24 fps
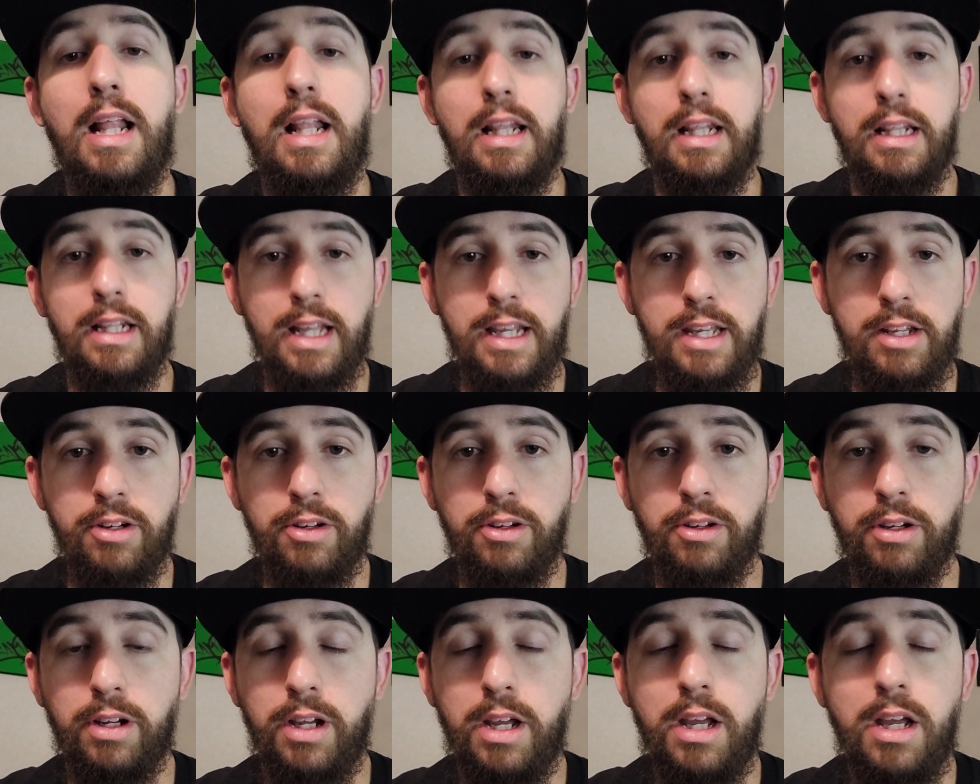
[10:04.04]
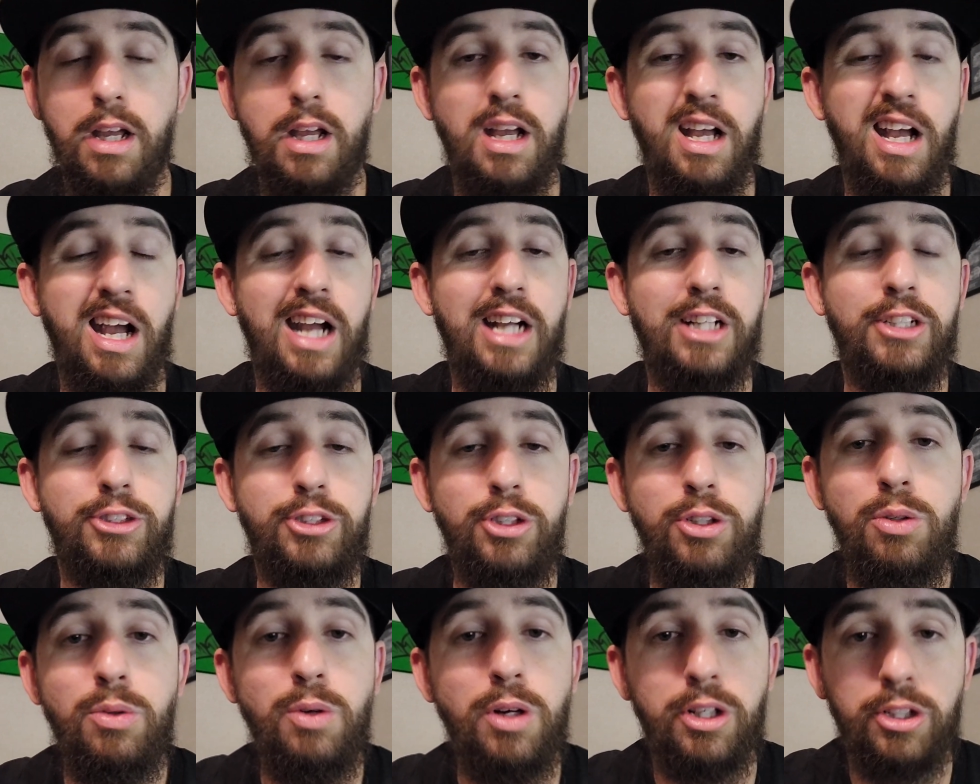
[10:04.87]
later. I
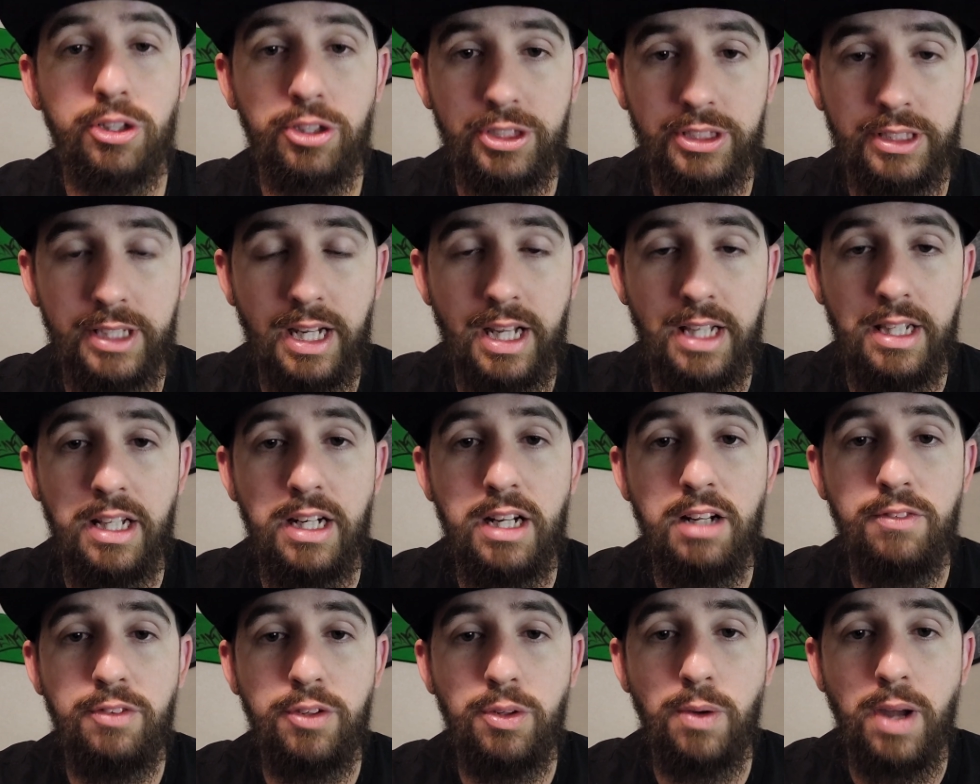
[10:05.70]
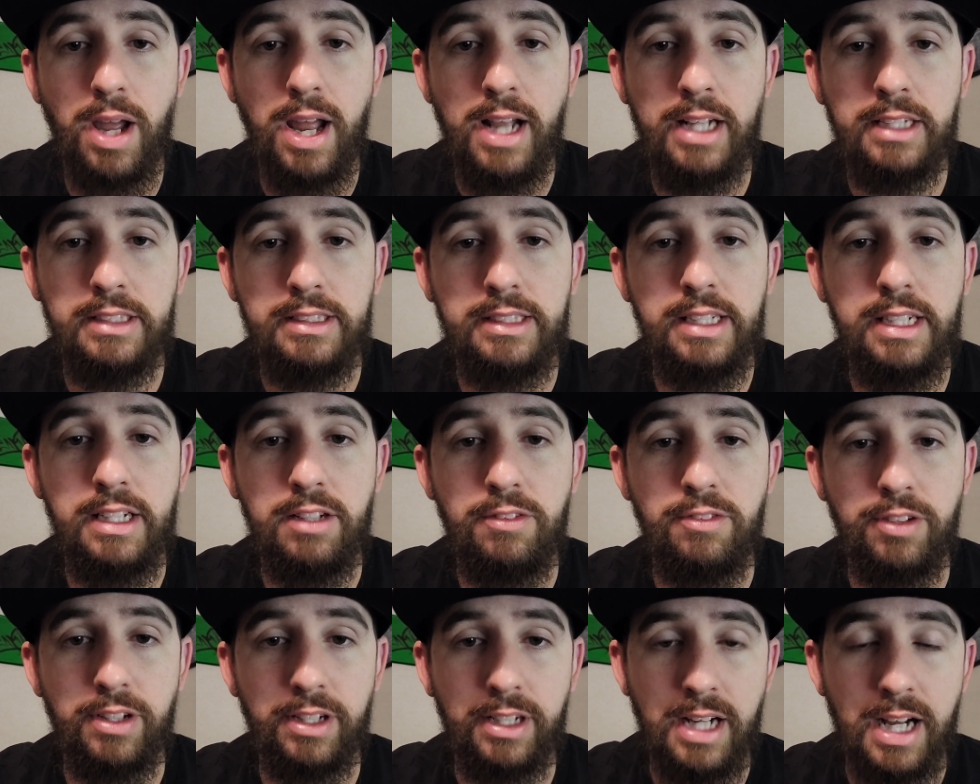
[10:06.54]
do understand that if you ask 10
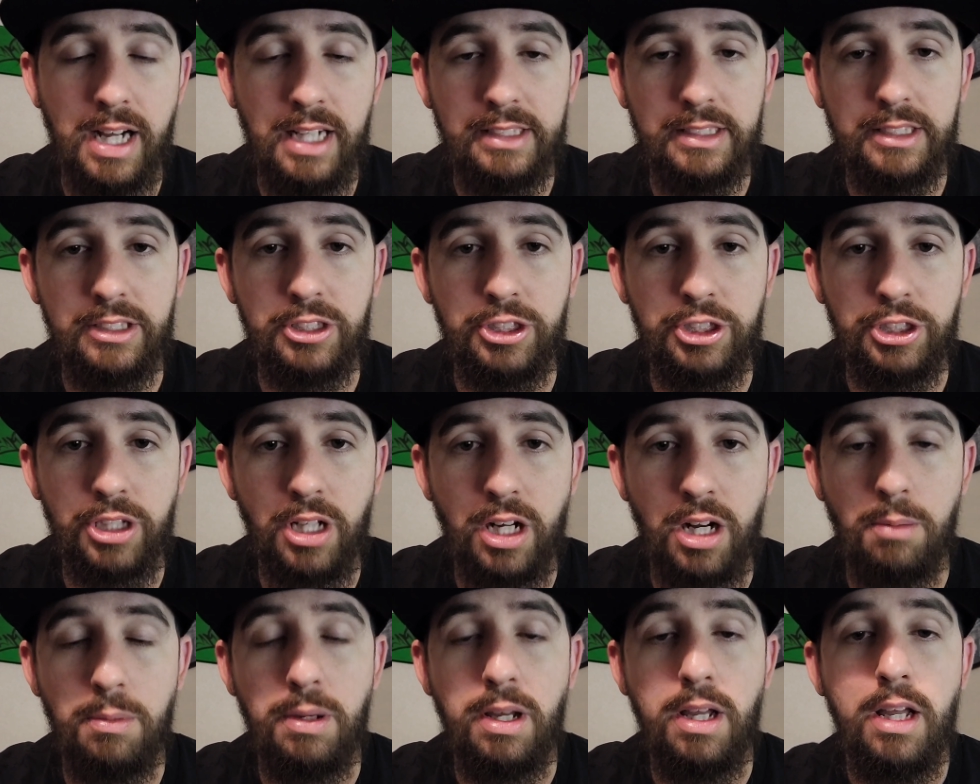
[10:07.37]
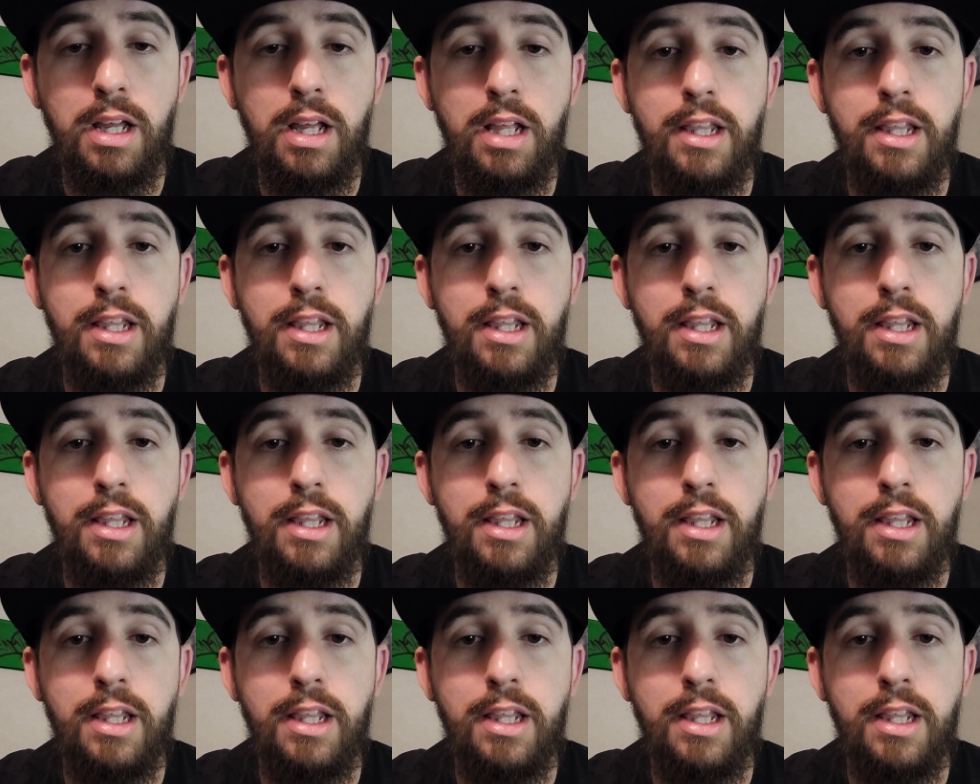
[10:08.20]
different guys in the shop,